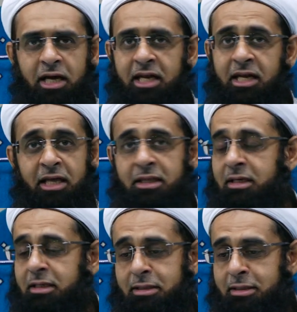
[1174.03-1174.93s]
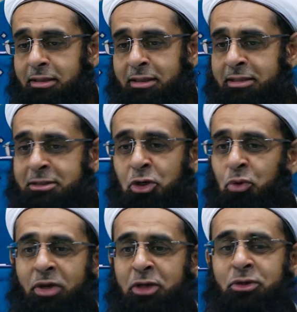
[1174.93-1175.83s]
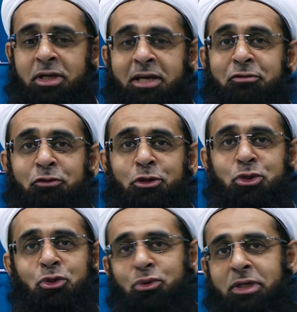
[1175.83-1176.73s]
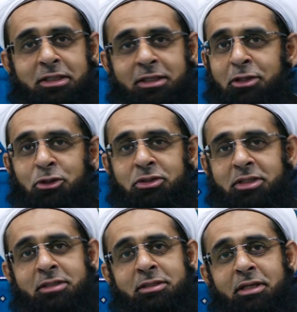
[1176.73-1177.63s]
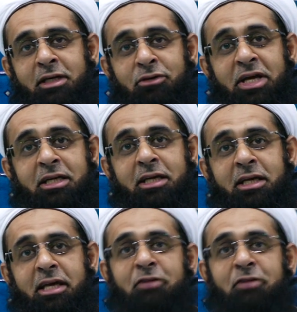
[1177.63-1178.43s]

And I think there's no way you can get full sukoon until you just eradicate